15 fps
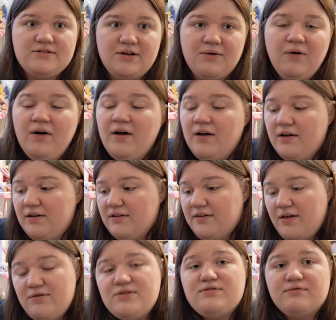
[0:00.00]
So
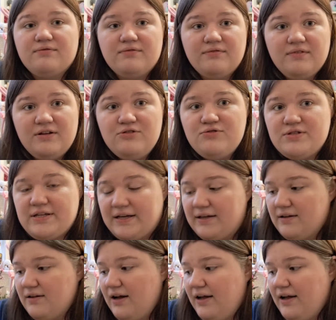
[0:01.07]
that was interesting.